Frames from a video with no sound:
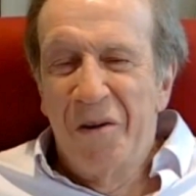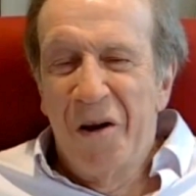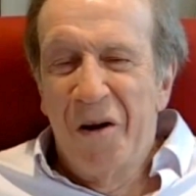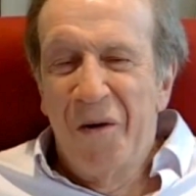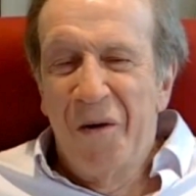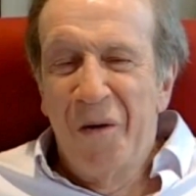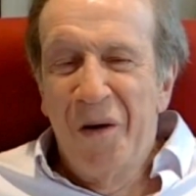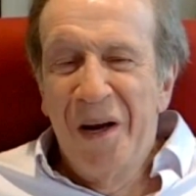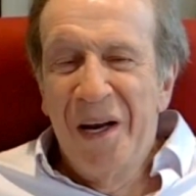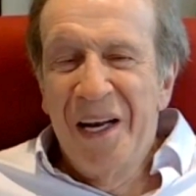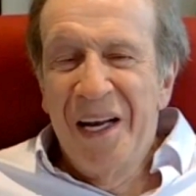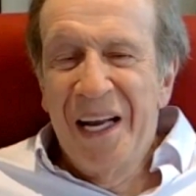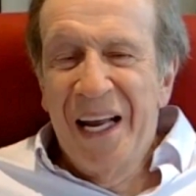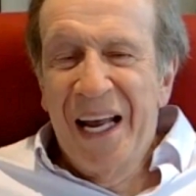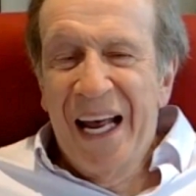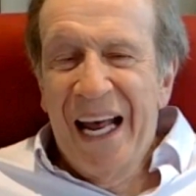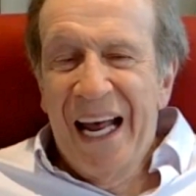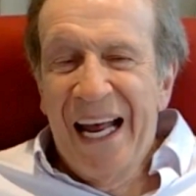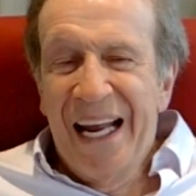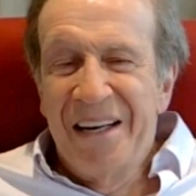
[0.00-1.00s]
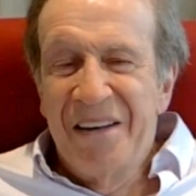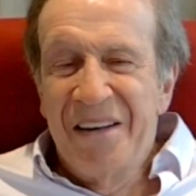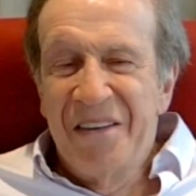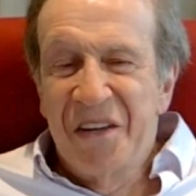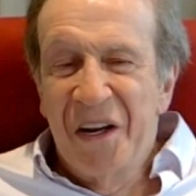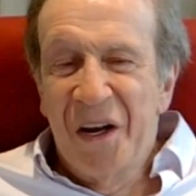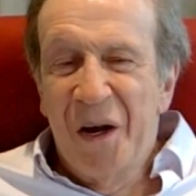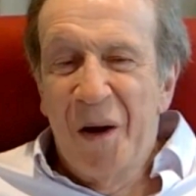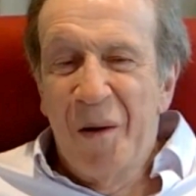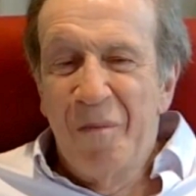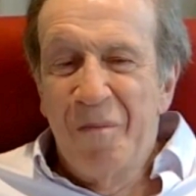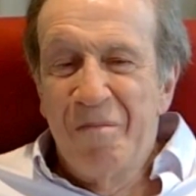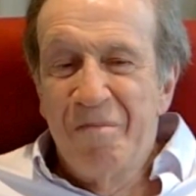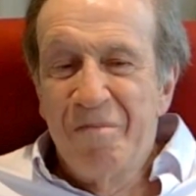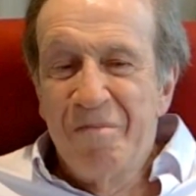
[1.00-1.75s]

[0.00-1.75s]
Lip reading: point of view, and